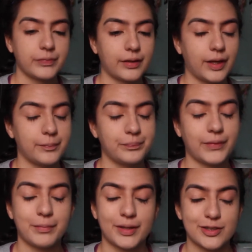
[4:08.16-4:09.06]
Okay,
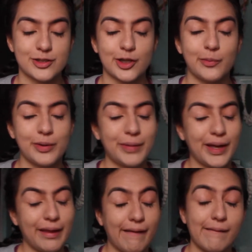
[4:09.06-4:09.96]
I'm gonna start with
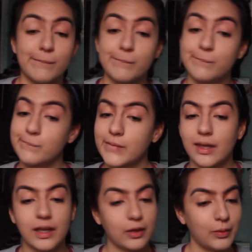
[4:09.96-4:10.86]
my
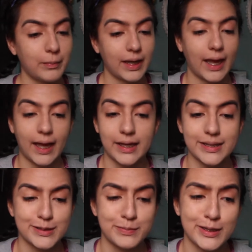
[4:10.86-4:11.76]
with my
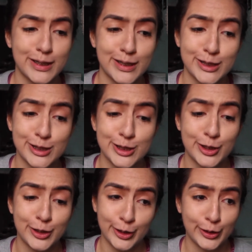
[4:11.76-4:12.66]
eyes because
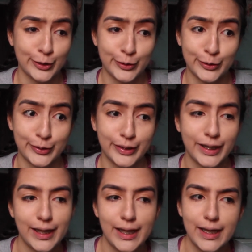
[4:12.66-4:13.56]
your girl
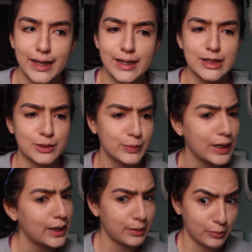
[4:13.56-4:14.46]
is
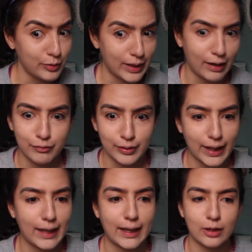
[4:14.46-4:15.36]
in the mood now for
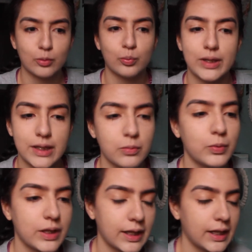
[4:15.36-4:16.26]
that like we
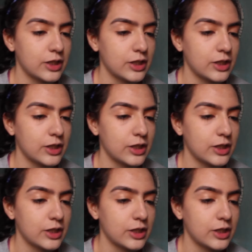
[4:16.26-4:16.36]
we can get